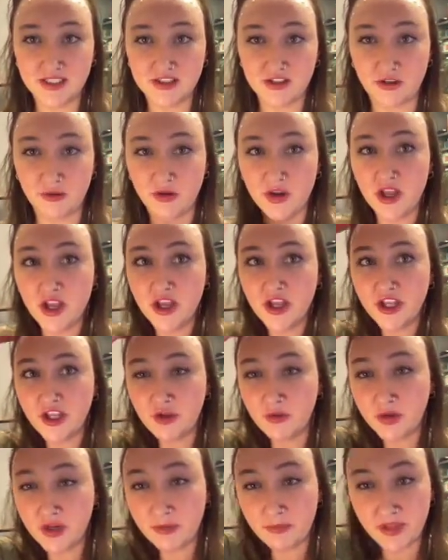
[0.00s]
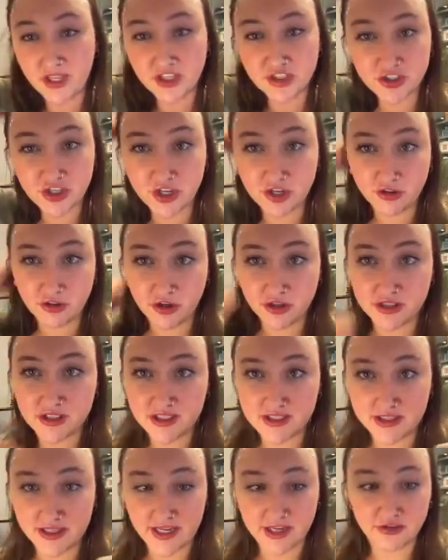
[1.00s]
So you want to make sure it looks as
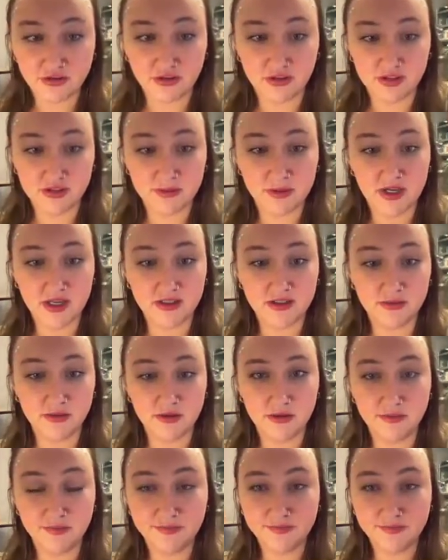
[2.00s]
natural as possible.